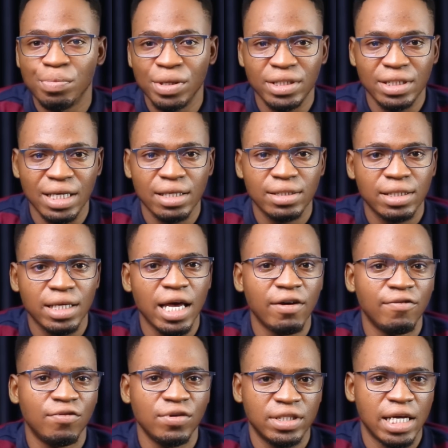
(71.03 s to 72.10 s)
business
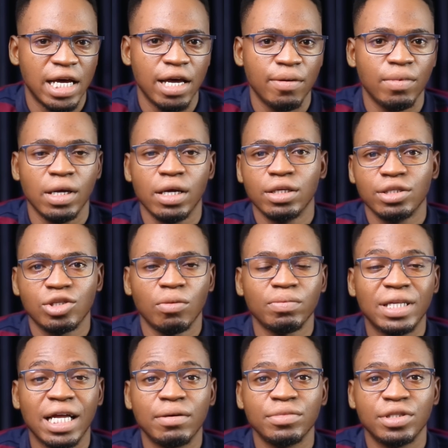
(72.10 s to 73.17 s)
every time.
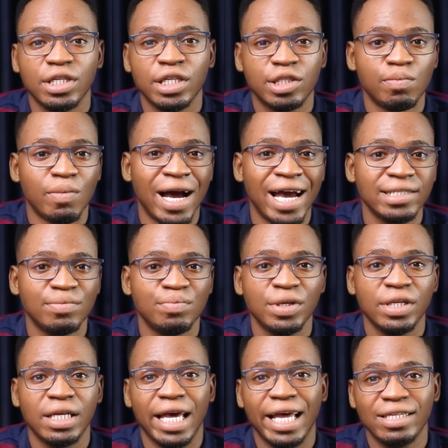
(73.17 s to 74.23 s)
Sometimes it might
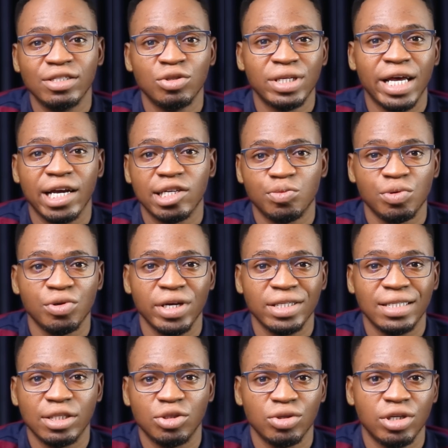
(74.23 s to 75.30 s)
be the user
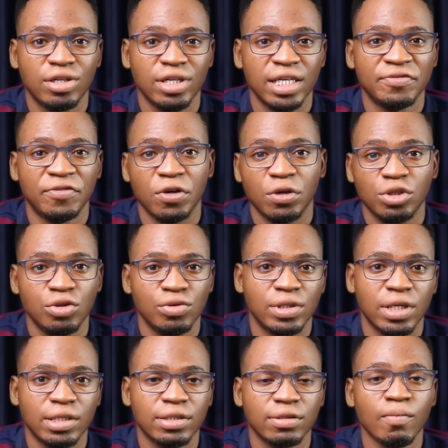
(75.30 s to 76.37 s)
experience that you create for your
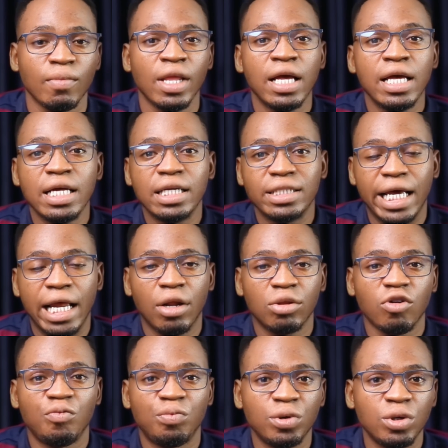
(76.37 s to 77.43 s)
users. There are a
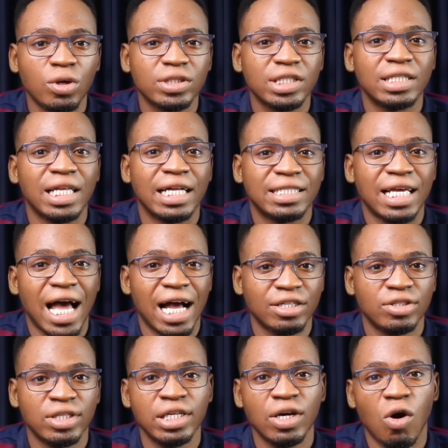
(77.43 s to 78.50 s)
lot of products that
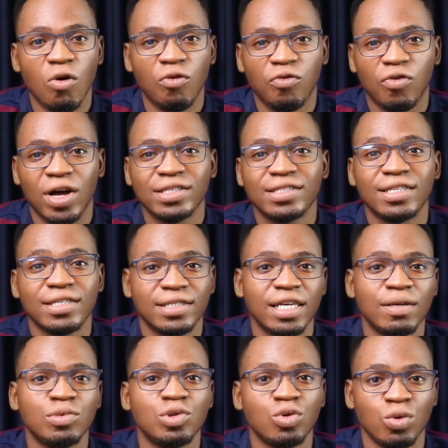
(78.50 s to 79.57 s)
actually offers the
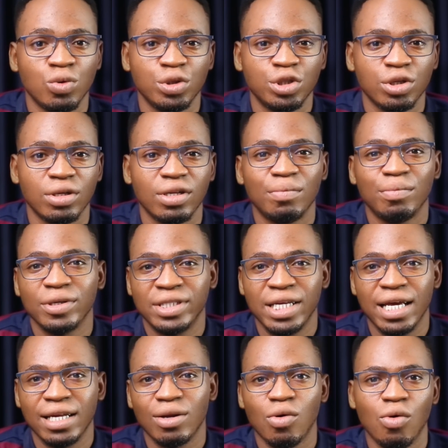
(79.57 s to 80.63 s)
same solution, but
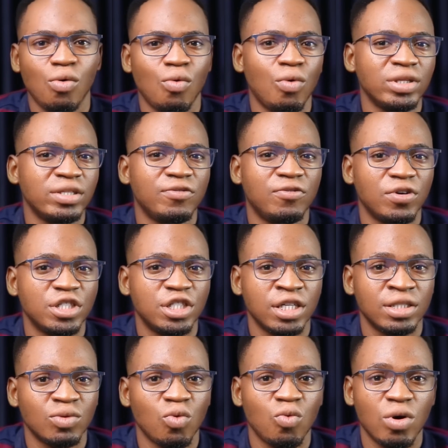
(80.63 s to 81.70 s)
then what
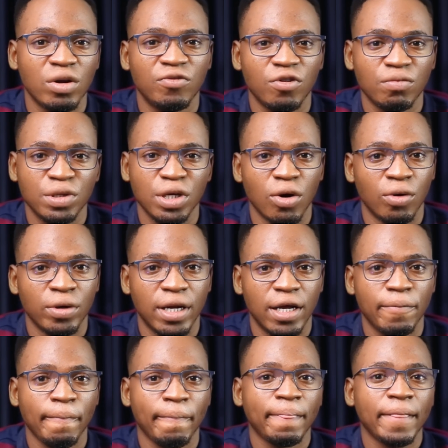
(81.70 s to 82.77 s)
differentiates one from the
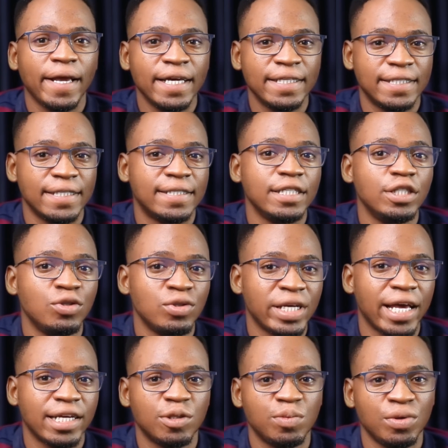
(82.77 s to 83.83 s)
other? It is the
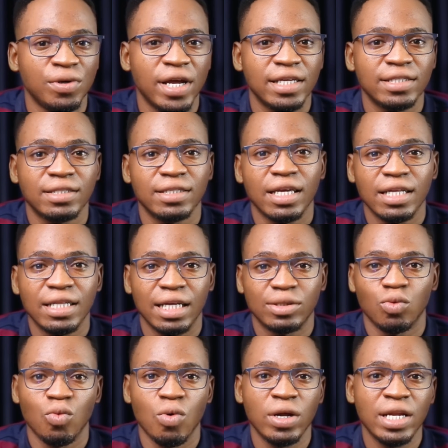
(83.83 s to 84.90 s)
user experience
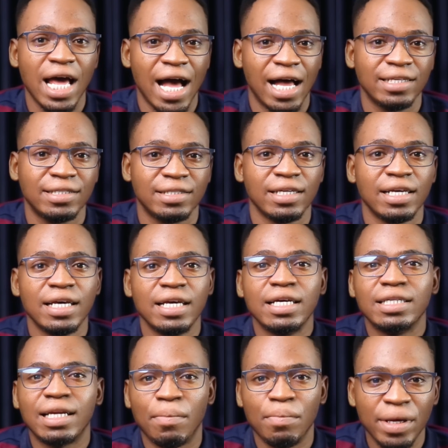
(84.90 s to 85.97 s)
that one has
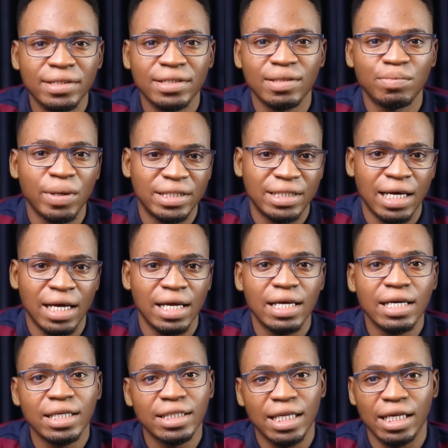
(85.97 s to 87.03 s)
that makes it better
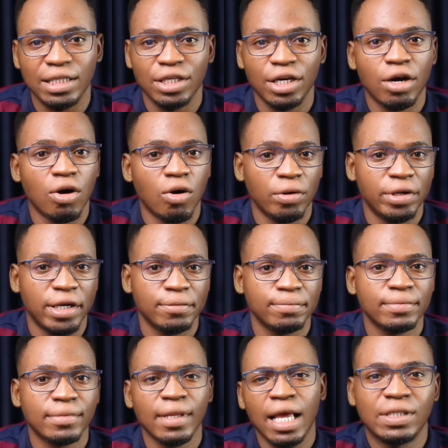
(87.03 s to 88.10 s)
than the other.
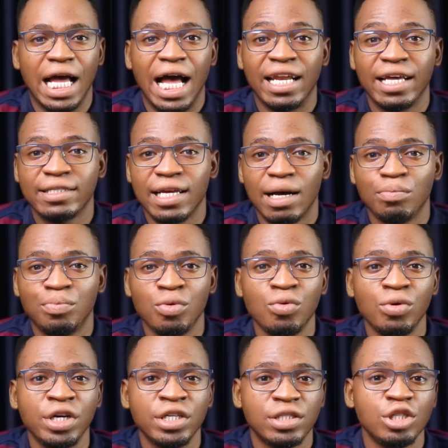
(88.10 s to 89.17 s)
An
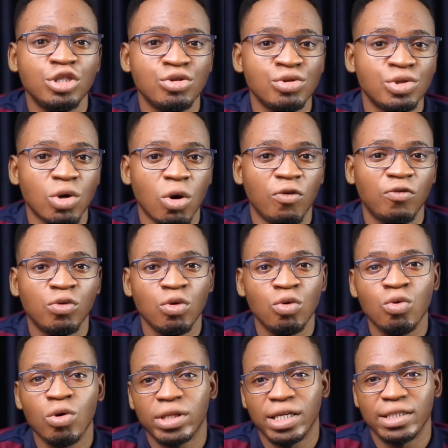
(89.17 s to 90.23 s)
example is the use of
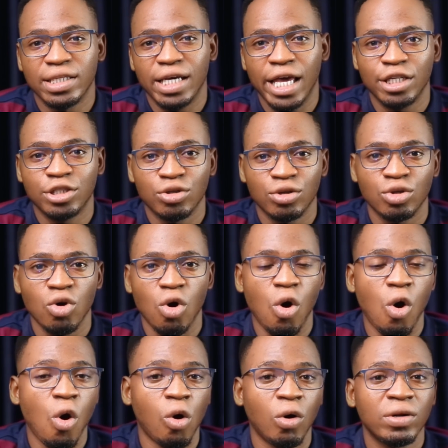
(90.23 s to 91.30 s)
Google authentication
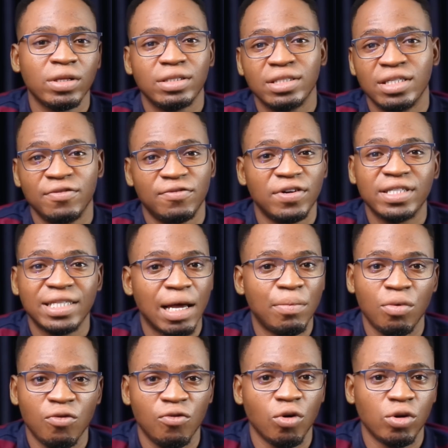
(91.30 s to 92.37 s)
or different
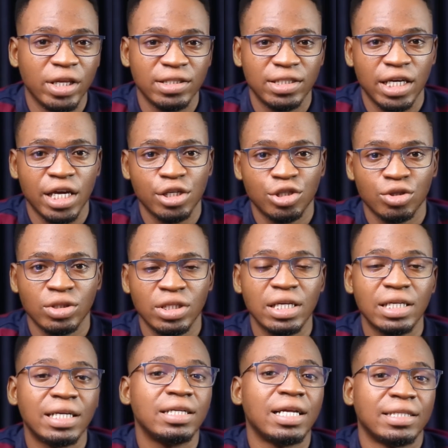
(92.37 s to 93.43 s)
type of authentication
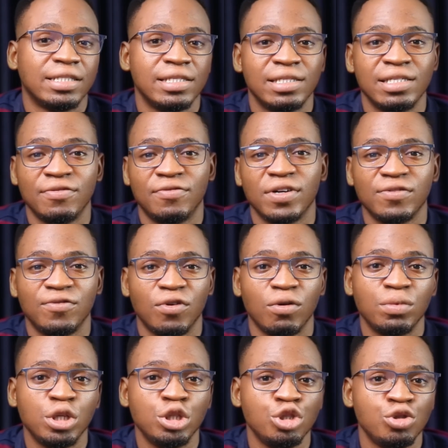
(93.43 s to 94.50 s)
that is different
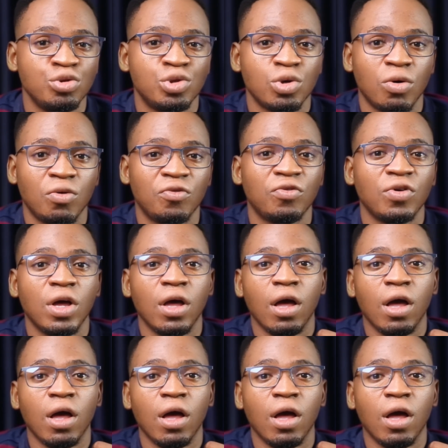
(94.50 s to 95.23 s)
from the use of